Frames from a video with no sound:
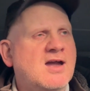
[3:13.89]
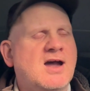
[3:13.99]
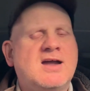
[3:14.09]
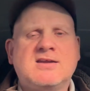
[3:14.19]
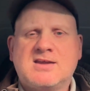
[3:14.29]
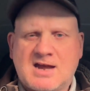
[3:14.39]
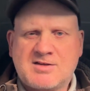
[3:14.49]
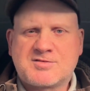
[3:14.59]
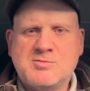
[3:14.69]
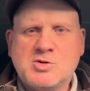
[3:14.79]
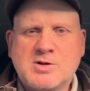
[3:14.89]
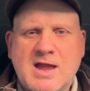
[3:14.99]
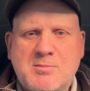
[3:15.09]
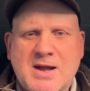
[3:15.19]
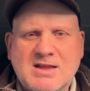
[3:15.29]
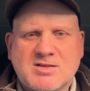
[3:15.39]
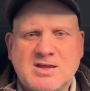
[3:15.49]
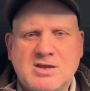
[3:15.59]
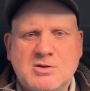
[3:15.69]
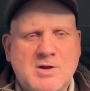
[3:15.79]
and Catherine will get back to
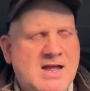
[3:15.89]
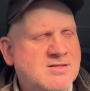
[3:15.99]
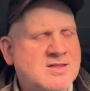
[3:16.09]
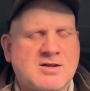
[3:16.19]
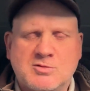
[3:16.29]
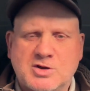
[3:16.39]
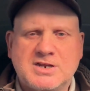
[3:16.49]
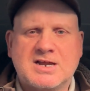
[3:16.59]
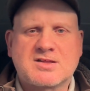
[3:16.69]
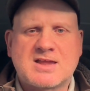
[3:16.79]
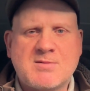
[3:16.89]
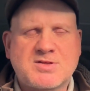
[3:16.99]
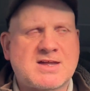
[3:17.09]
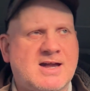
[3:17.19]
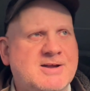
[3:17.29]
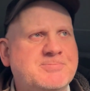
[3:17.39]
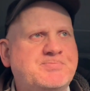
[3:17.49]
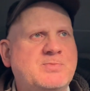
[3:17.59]
you and tell you what your next steps are.